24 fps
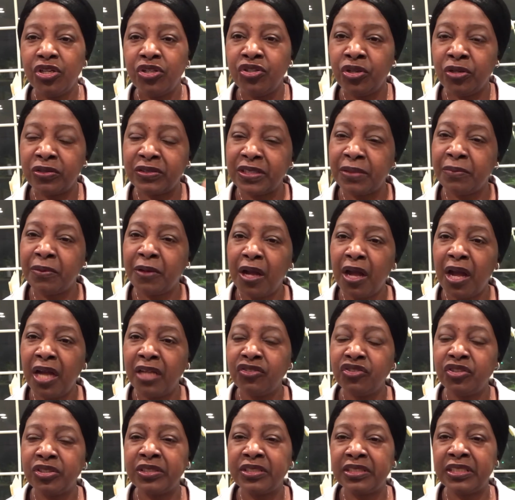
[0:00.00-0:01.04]
your
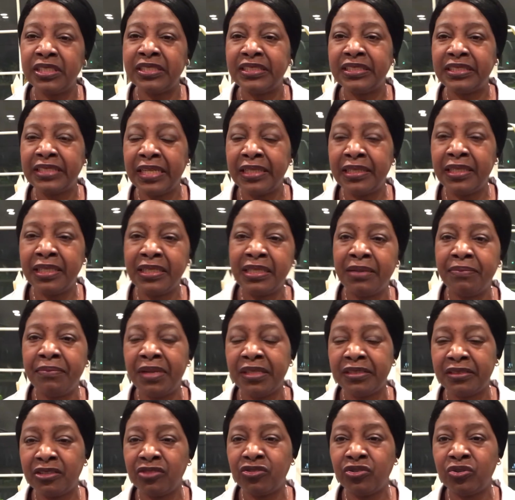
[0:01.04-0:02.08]
subconscious is sending the
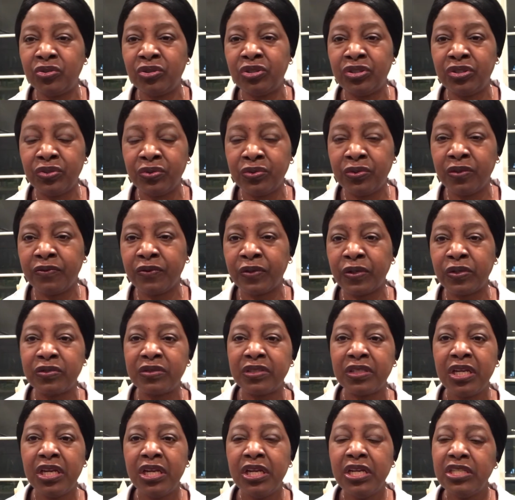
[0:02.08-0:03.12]
message to the
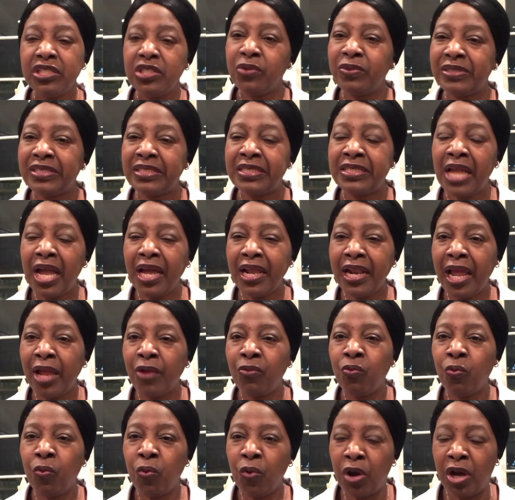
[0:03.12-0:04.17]
universe. So it's not I
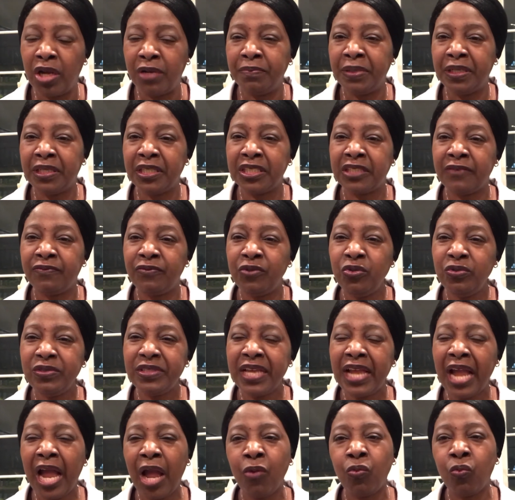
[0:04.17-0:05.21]
want, because if you
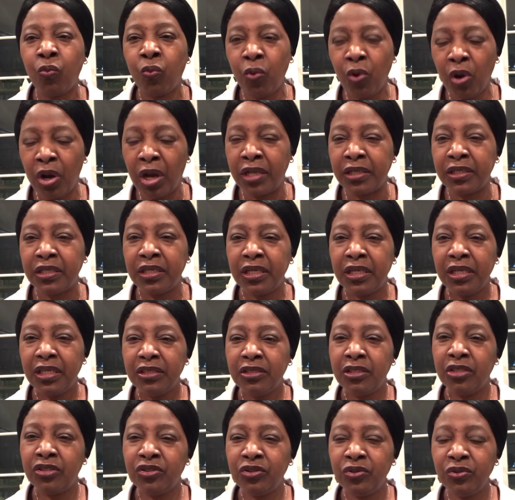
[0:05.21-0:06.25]
say I want,
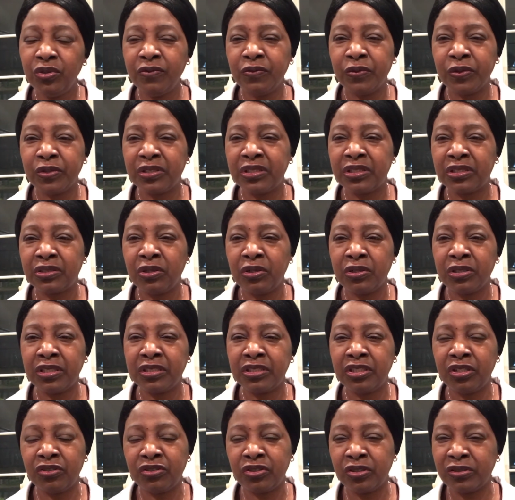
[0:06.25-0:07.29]
the universe is going to,
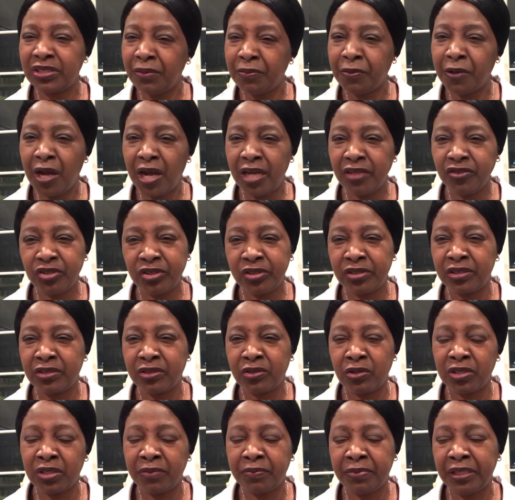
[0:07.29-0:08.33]
your subconscious is
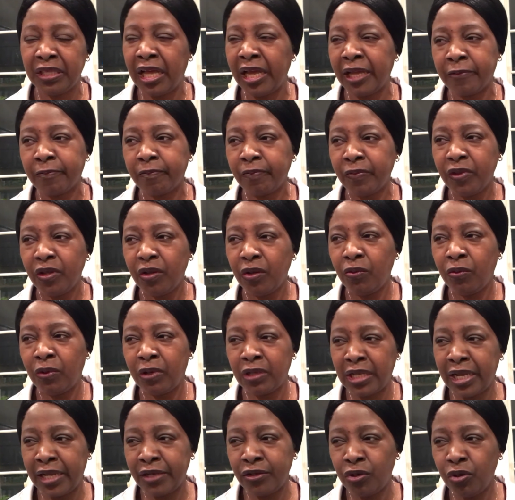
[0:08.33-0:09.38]
going to be like,
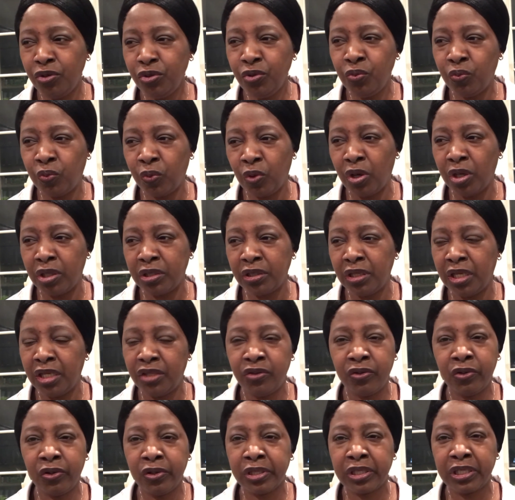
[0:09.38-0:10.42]
well, I know you want, and
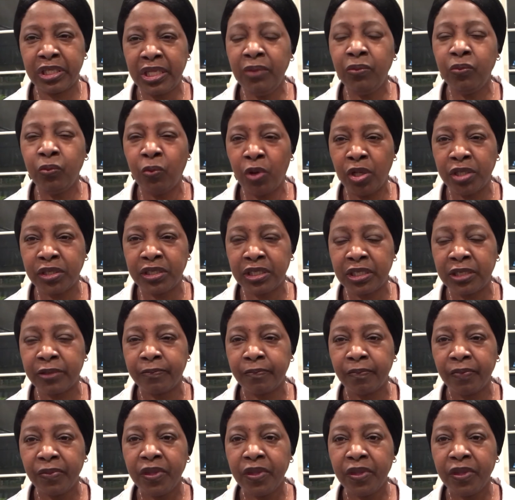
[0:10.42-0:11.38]
you're going to keep wanting.